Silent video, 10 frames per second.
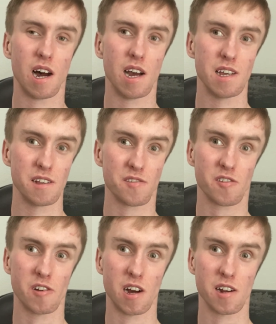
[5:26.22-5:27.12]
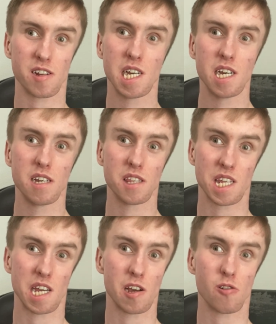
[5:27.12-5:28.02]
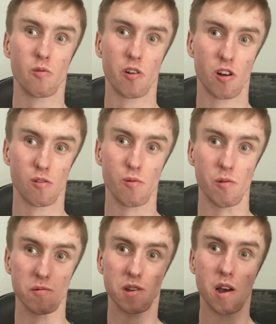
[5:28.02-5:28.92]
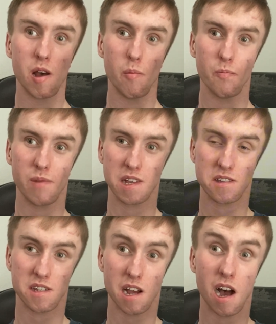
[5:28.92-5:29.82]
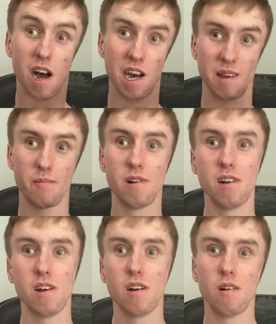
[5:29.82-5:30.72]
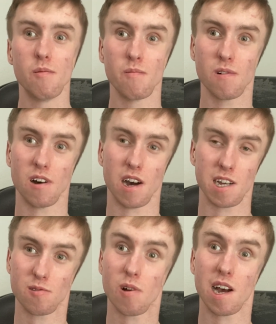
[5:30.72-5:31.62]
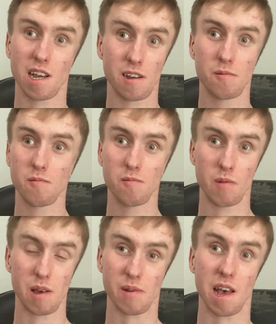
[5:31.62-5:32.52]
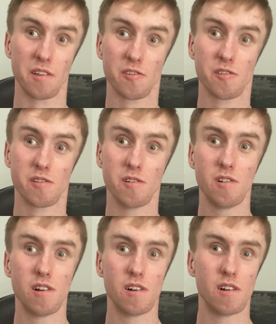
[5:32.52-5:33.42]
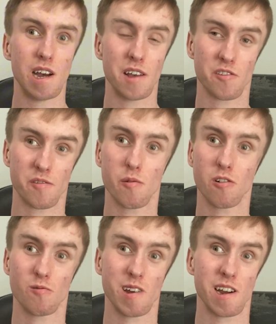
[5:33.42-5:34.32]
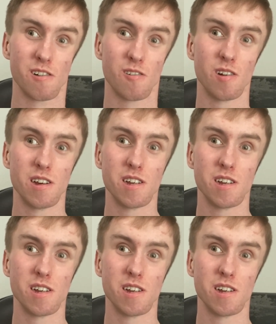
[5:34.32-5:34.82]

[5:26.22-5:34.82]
it's not the quote-unquote best time, but I try my best. As a small creator,